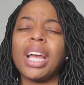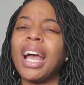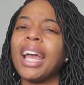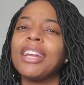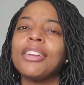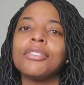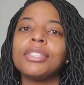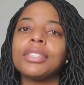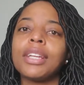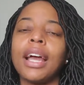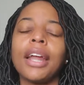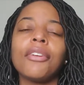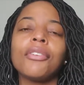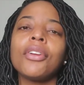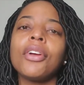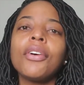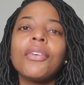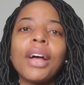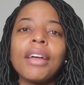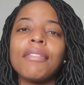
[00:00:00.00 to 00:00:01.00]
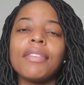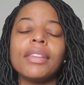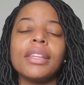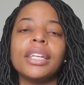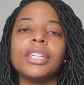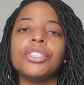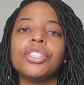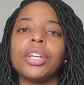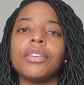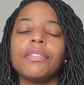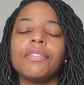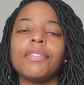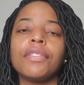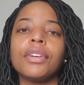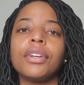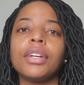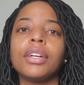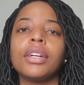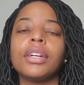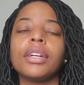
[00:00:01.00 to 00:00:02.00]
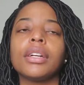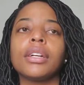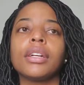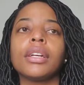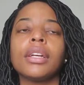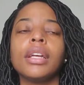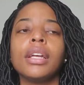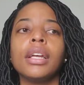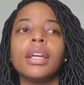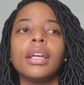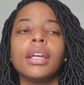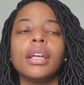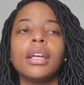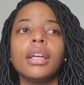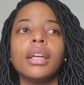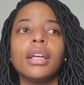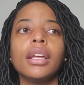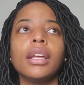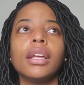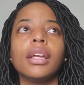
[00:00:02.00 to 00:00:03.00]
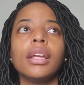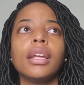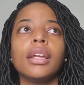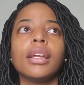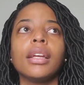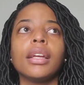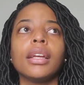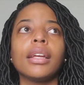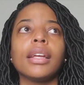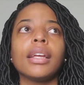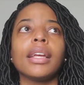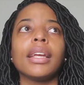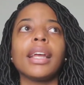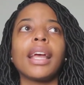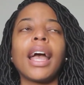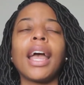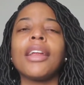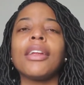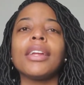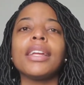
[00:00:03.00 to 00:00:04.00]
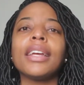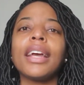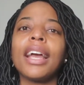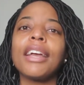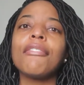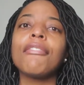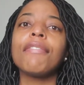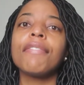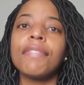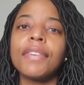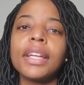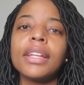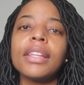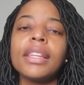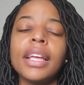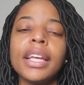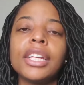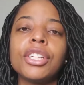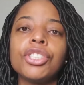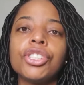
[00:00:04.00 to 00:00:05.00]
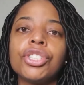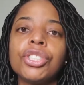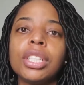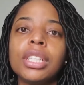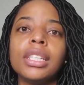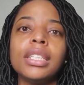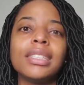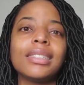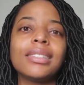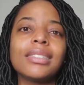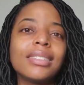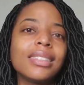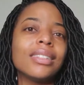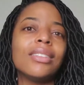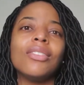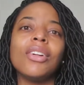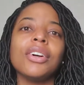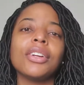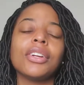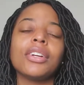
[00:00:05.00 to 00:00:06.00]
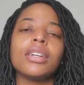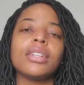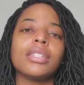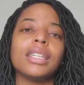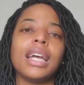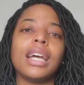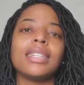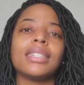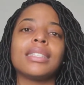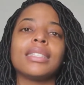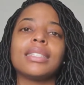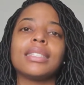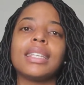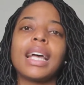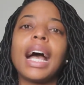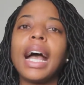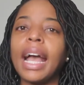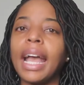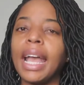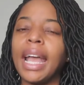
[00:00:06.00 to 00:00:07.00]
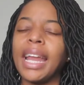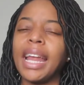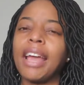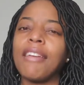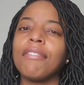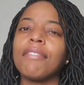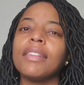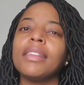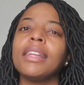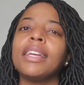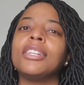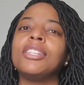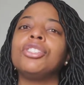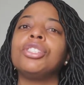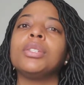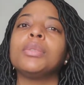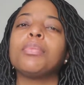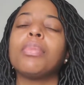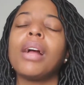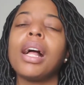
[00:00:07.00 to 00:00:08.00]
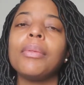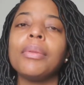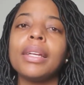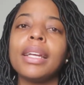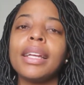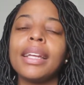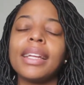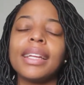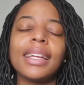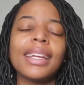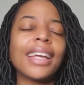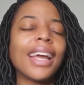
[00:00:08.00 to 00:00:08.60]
I don't know. I feel like Jennifer, I feel like she's still on her dad's side. I feel like she's probably,